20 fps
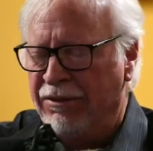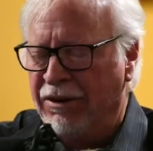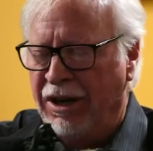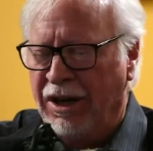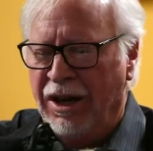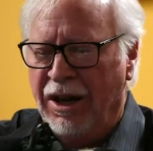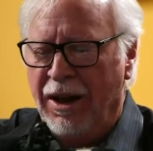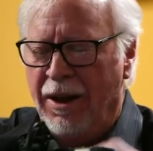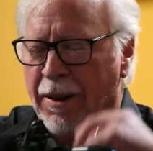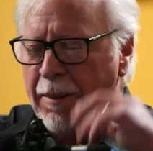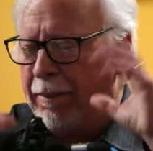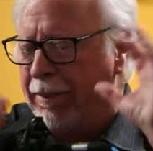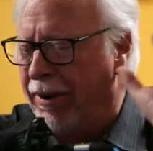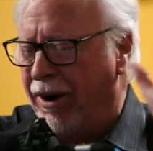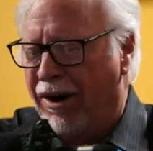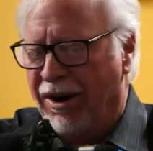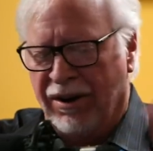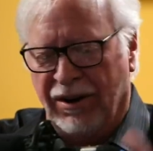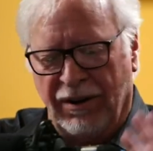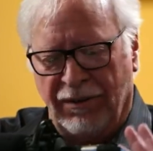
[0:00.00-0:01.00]
every
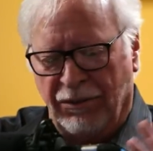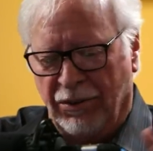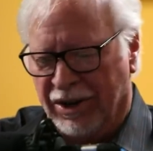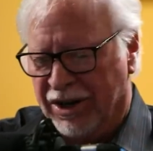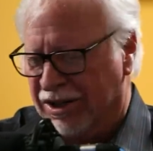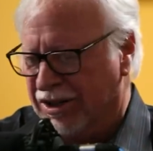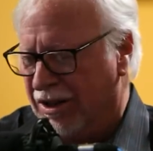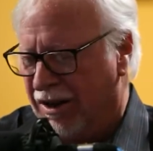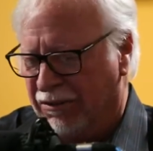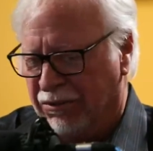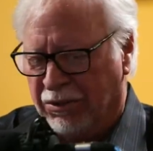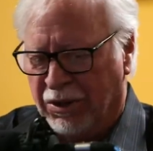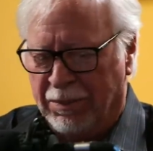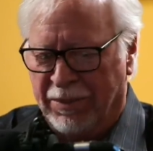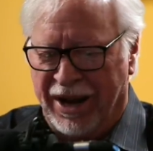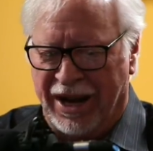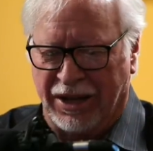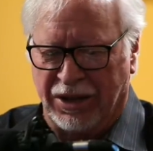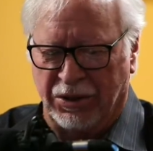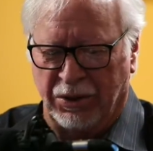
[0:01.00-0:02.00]
part of what a
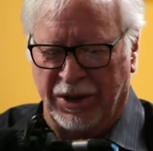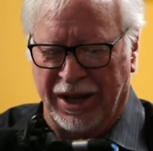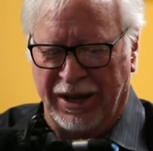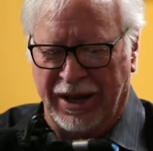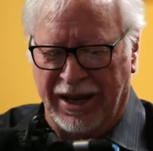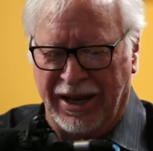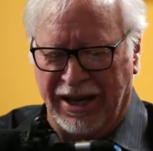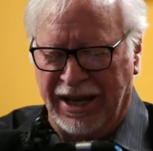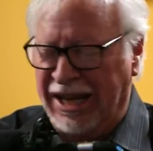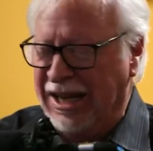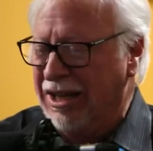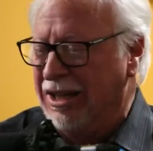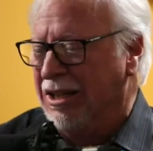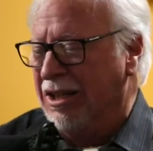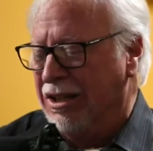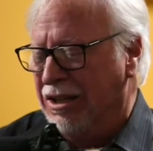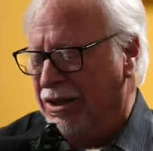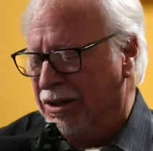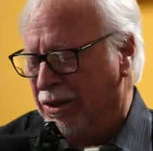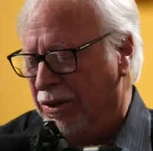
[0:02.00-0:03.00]
software package
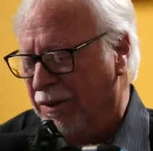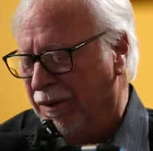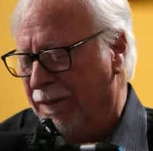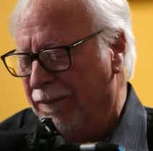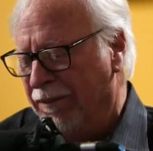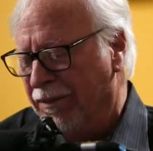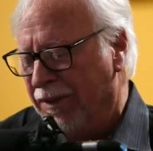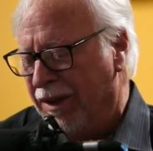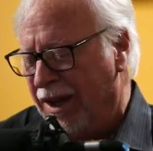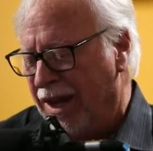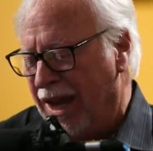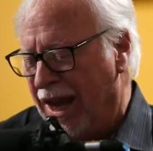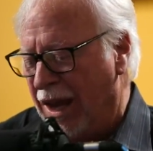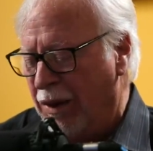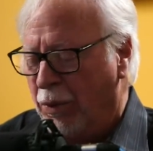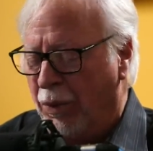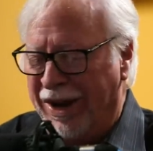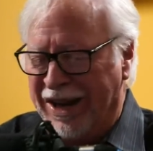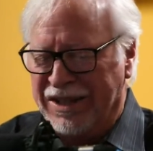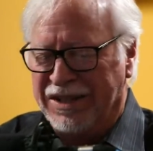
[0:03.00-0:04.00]
needed to do,
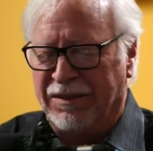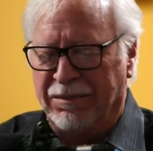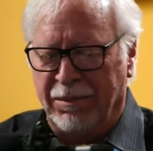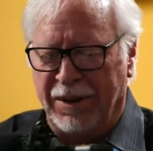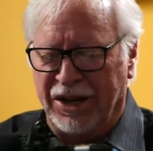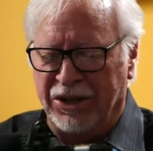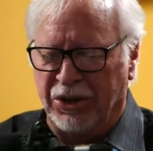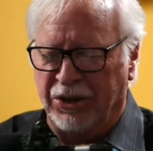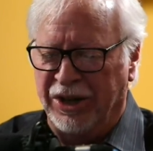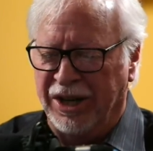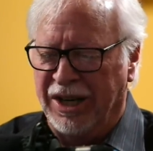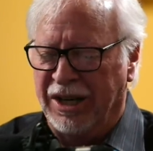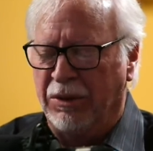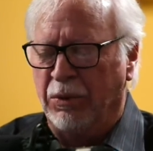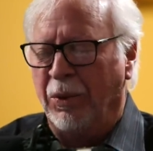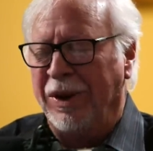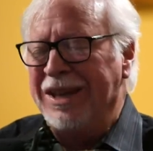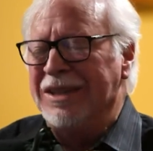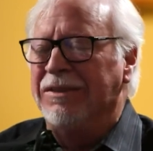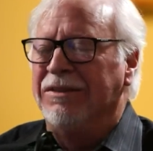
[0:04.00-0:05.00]
and ways of measuring
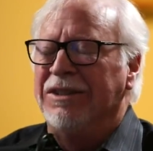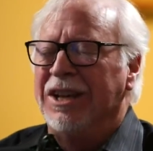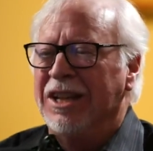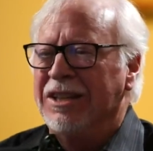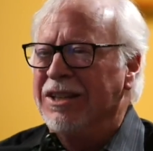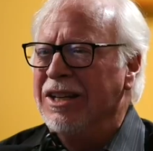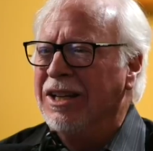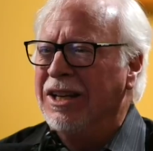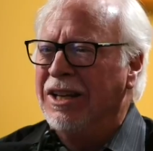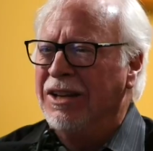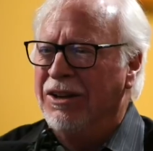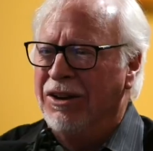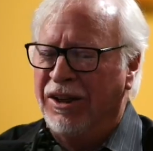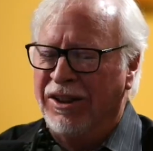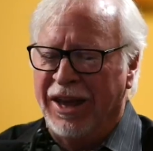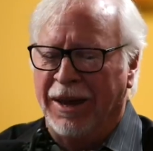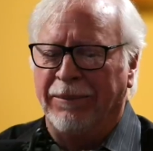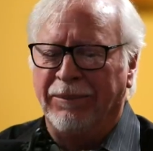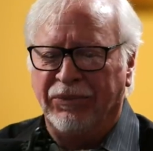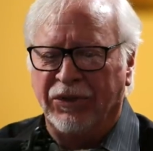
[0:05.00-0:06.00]
it and ways of testing it and
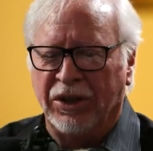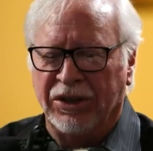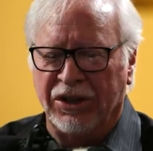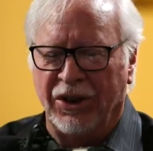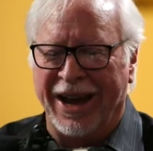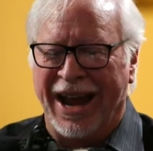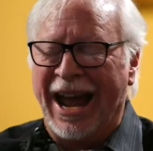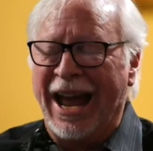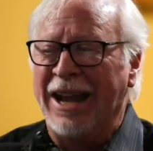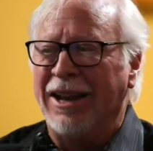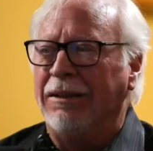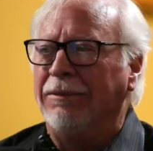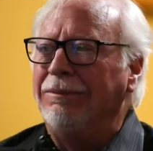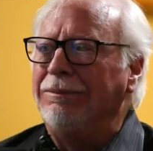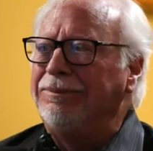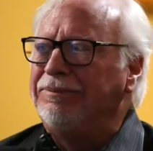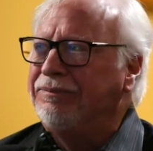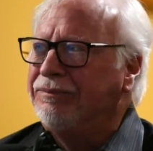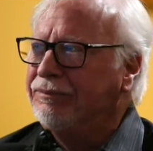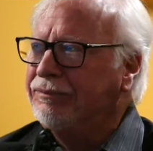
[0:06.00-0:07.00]
all that. And so I had it.